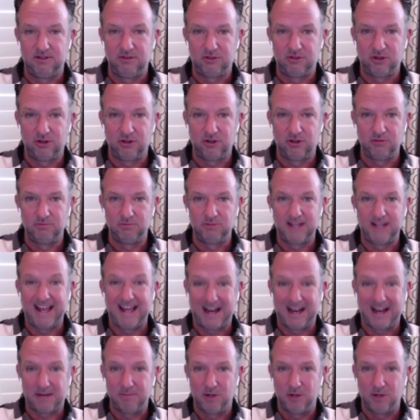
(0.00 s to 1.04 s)
termed
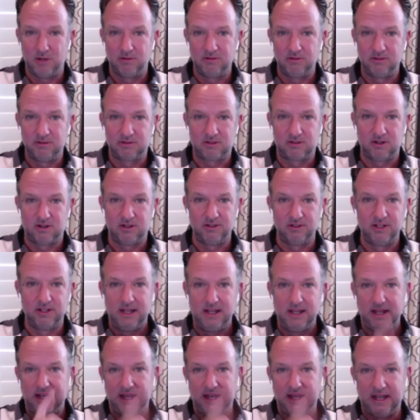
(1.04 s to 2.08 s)
ECMO. It's called
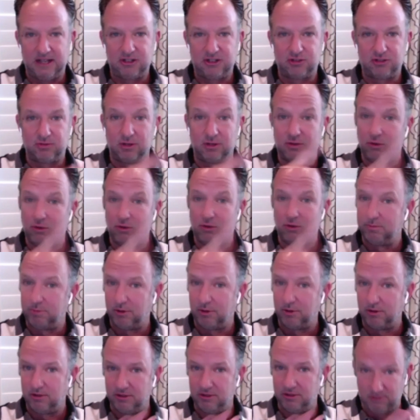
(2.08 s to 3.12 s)

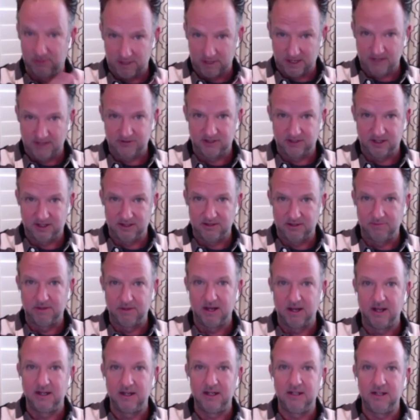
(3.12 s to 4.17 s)
extracorporeal outside of the
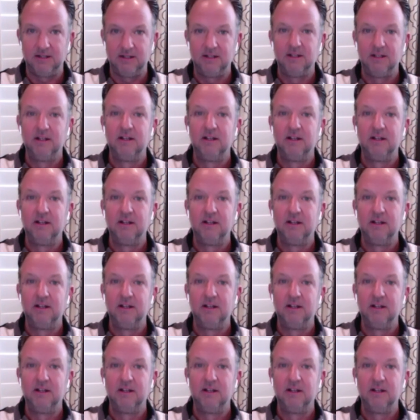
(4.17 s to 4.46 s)
body